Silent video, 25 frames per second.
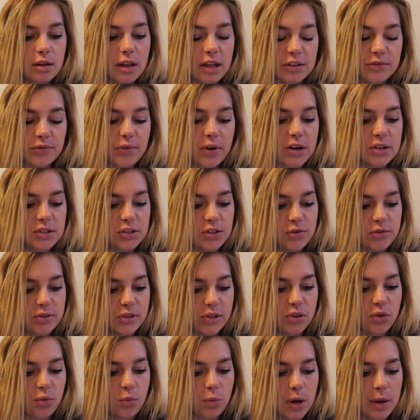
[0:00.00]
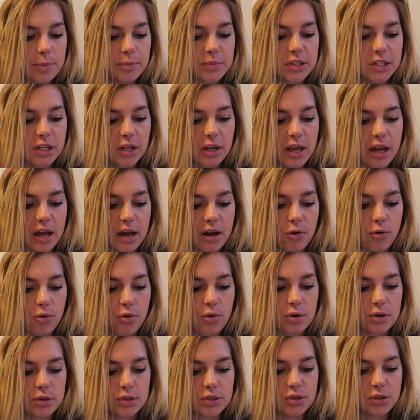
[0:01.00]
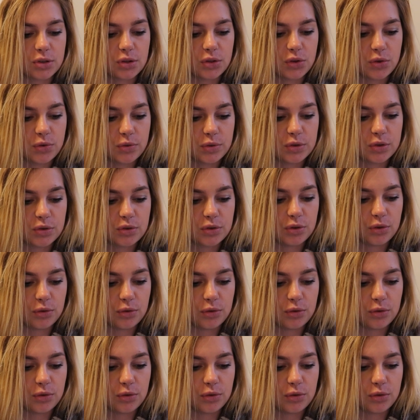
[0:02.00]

As far as using the whip to get a horse used